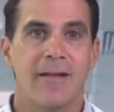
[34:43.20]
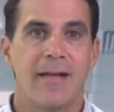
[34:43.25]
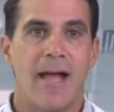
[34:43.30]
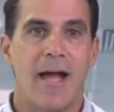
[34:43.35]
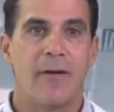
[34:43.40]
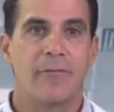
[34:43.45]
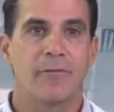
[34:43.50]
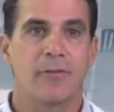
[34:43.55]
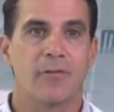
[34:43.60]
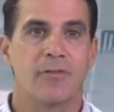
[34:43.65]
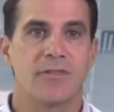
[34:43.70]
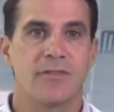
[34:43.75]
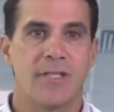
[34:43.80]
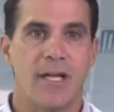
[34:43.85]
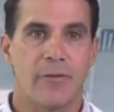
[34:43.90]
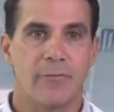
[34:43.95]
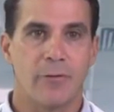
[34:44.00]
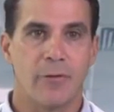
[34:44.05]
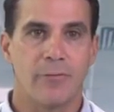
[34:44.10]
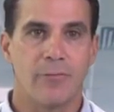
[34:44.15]
after
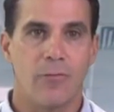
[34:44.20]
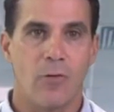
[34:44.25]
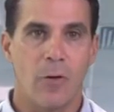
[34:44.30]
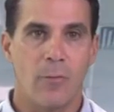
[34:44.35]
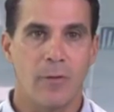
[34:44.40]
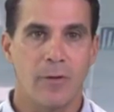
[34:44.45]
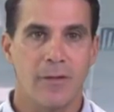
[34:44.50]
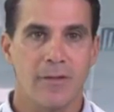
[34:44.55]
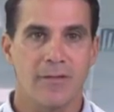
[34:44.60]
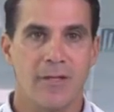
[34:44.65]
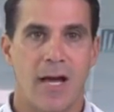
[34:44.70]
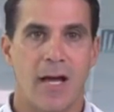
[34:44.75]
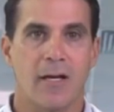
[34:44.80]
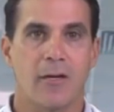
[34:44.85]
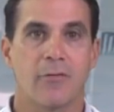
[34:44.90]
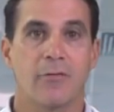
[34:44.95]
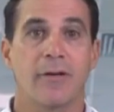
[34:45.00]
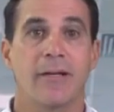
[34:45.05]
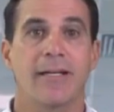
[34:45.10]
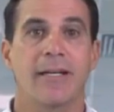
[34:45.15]
several formulas I
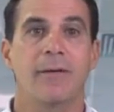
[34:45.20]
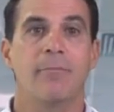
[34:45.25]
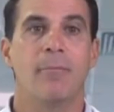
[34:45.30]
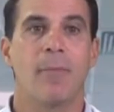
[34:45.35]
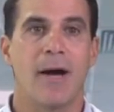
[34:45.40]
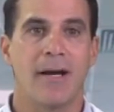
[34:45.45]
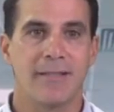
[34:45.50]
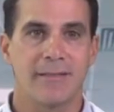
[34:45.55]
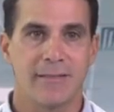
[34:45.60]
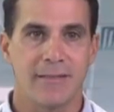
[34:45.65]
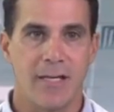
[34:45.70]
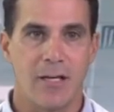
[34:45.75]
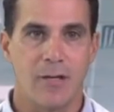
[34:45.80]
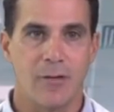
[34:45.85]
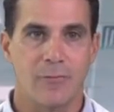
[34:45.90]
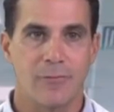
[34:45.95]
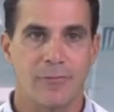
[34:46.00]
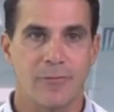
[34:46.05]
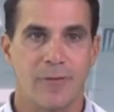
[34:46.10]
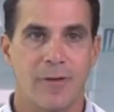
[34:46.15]
created
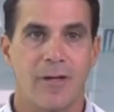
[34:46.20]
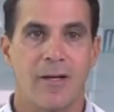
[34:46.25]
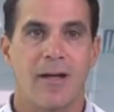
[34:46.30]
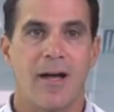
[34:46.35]
myself,